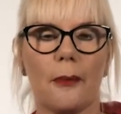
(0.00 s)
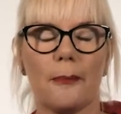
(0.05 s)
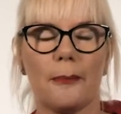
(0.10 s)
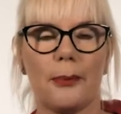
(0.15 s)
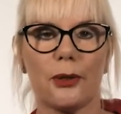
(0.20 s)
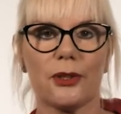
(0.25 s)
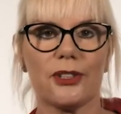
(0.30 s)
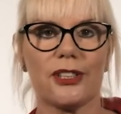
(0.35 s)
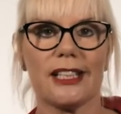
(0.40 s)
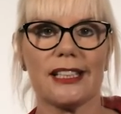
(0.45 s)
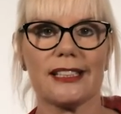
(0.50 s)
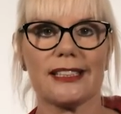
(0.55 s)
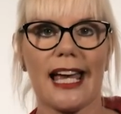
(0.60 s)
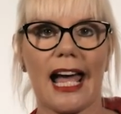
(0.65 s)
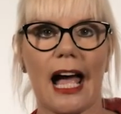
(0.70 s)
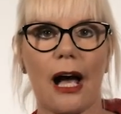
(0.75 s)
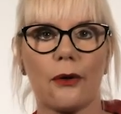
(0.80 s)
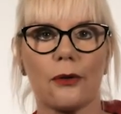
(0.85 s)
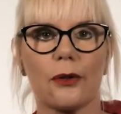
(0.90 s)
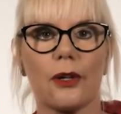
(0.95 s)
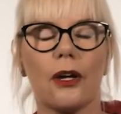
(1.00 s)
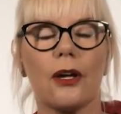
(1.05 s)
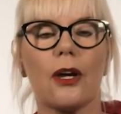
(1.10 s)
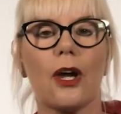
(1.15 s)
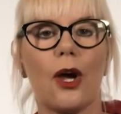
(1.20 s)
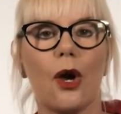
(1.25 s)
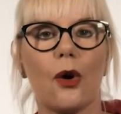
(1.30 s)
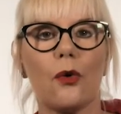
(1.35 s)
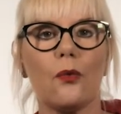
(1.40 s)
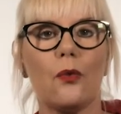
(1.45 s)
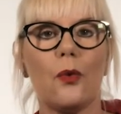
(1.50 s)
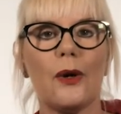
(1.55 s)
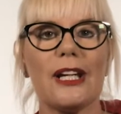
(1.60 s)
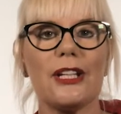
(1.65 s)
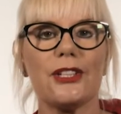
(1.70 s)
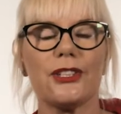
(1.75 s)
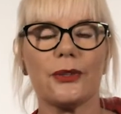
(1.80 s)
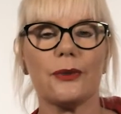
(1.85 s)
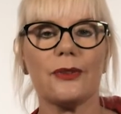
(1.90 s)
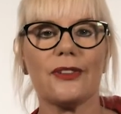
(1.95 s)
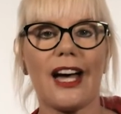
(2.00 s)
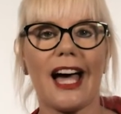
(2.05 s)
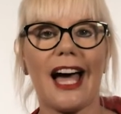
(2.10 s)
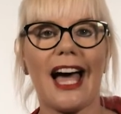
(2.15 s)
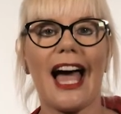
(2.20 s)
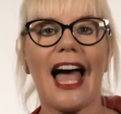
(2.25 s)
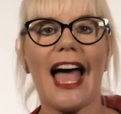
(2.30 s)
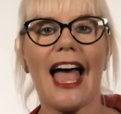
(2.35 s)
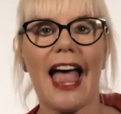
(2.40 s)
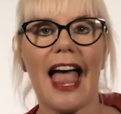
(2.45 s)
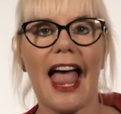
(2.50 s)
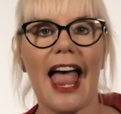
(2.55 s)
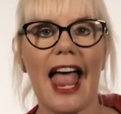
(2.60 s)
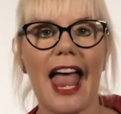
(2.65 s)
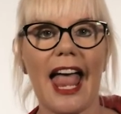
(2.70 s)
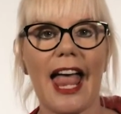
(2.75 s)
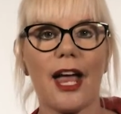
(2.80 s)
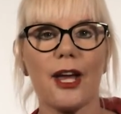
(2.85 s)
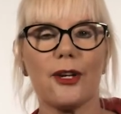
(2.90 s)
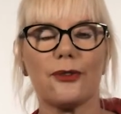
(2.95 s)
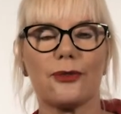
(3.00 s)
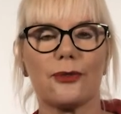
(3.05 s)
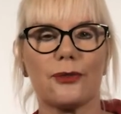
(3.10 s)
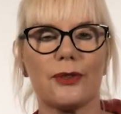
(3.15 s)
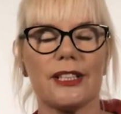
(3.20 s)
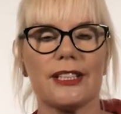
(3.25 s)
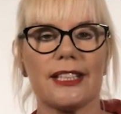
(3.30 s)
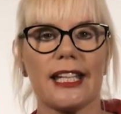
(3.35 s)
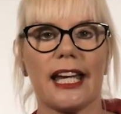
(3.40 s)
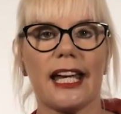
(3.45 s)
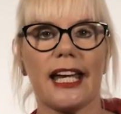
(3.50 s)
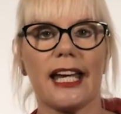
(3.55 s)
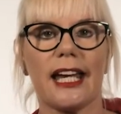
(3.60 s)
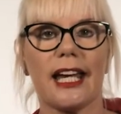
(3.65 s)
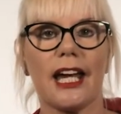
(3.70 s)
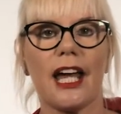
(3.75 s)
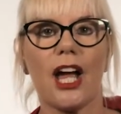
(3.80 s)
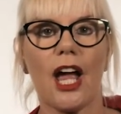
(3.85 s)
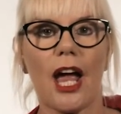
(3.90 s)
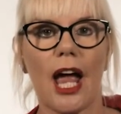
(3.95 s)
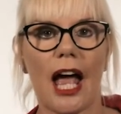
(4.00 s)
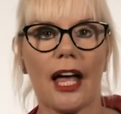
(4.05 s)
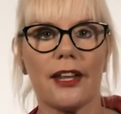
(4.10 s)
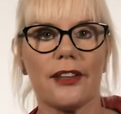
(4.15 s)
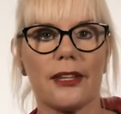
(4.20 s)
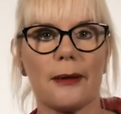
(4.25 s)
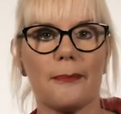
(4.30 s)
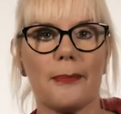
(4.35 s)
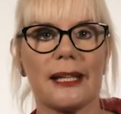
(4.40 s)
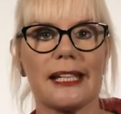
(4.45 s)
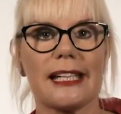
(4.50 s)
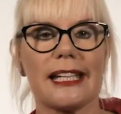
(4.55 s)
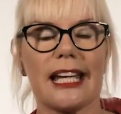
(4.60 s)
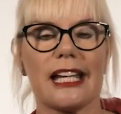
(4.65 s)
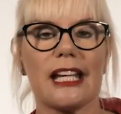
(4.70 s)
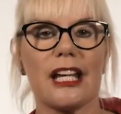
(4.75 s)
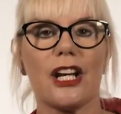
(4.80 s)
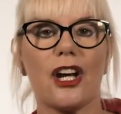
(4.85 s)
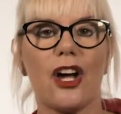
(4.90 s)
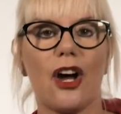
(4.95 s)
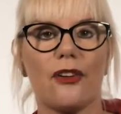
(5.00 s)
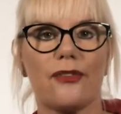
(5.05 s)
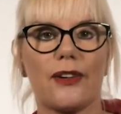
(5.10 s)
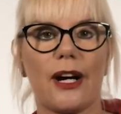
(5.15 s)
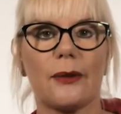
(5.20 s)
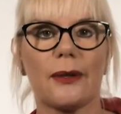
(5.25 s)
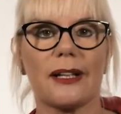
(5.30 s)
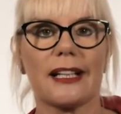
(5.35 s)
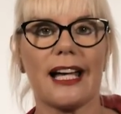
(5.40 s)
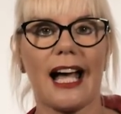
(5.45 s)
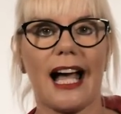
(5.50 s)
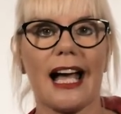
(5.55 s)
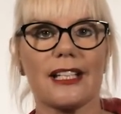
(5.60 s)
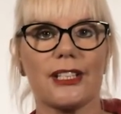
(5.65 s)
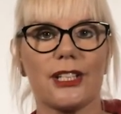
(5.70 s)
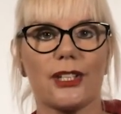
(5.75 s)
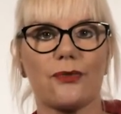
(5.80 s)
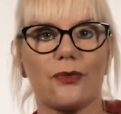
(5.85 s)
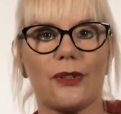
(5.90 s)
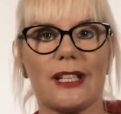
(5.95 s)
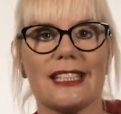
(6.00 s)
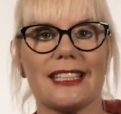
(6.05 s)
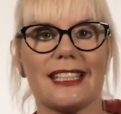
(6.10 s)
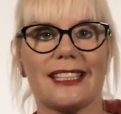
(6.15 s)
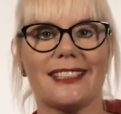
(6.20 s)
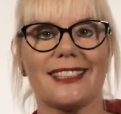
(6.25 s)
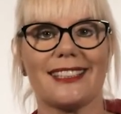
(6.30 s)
put it down. We do that every day at the beginning of our guided reading